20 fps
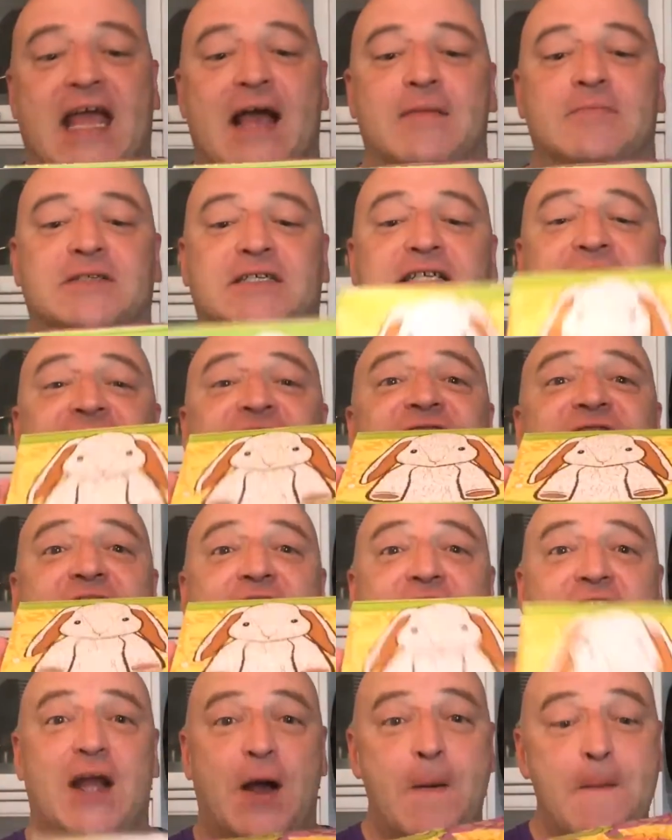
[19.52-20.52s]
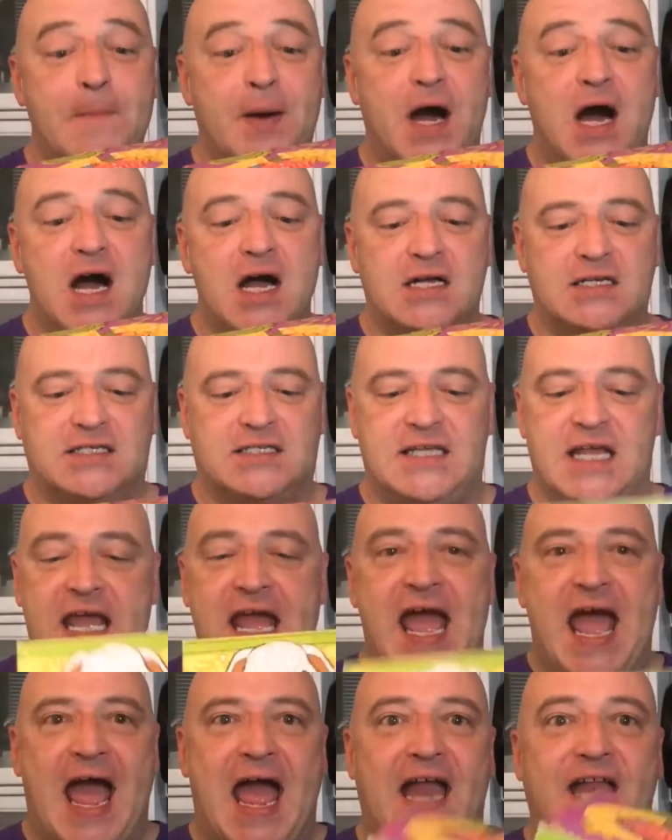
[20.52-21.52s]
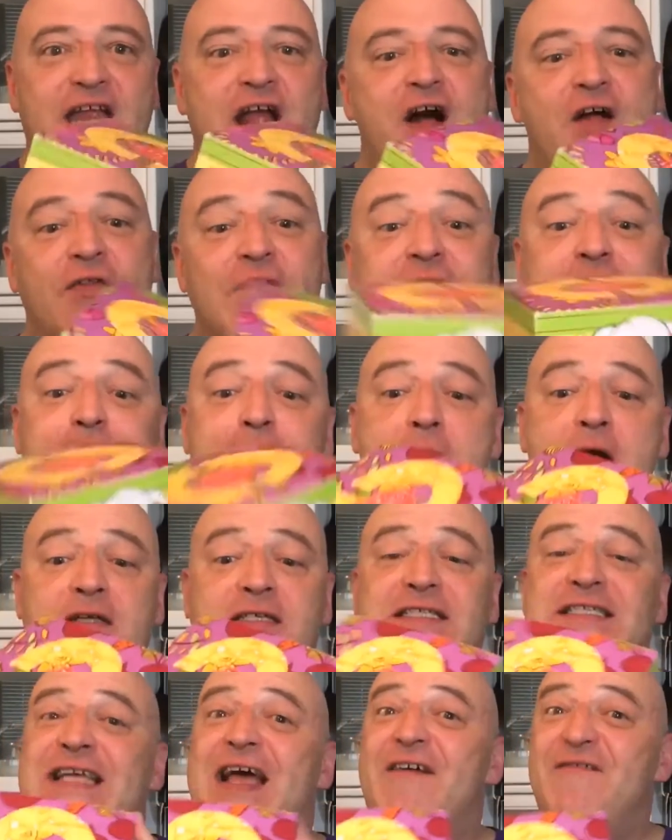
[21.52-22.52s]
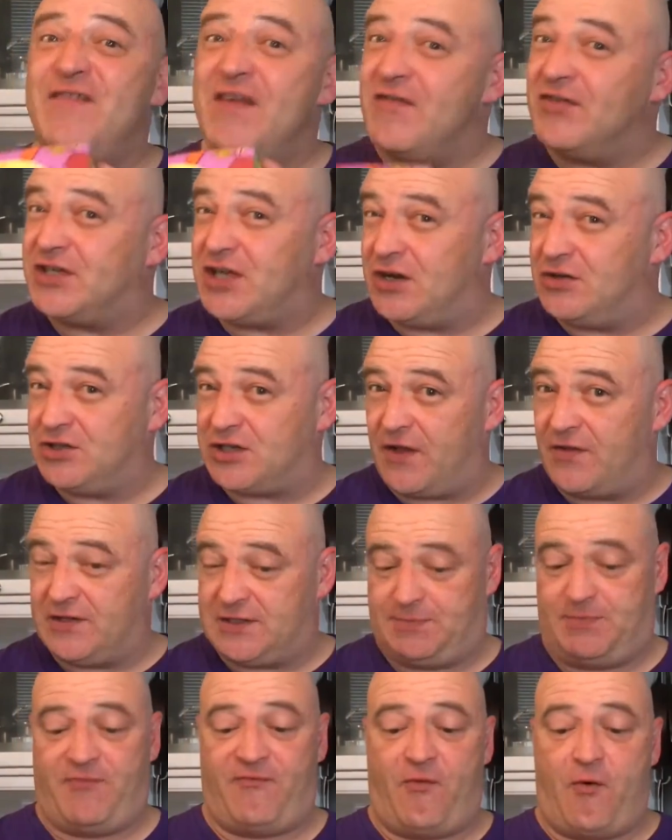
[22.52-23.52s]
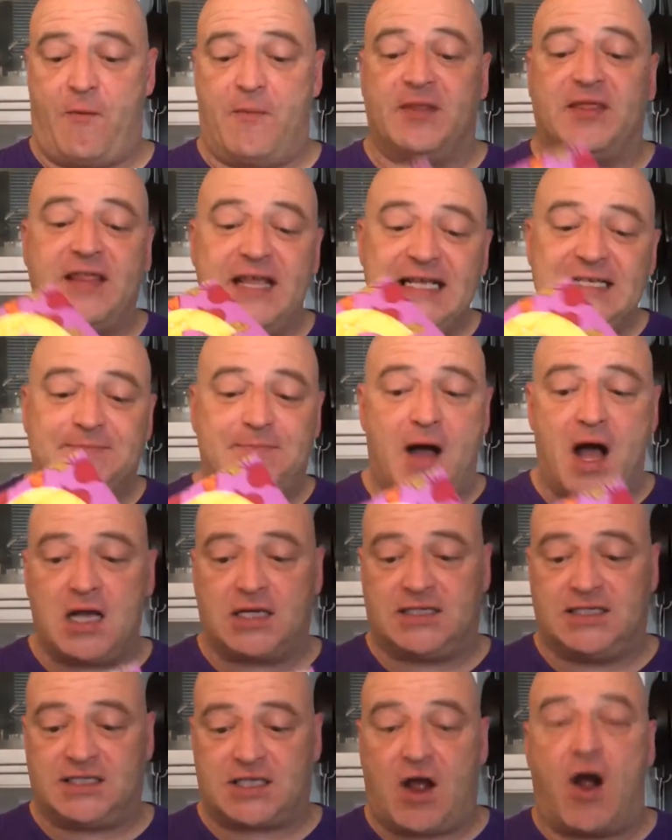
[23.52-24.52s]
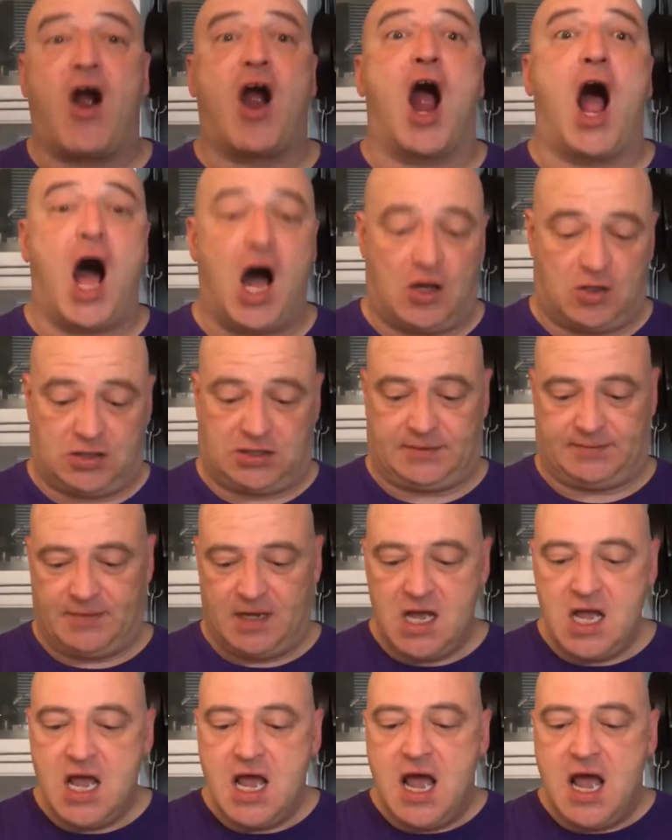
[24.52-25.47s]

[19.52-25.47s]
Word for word: comes in his very own box. And y'all, these boxes, I've never told y'all this before, but these boxes are awesome.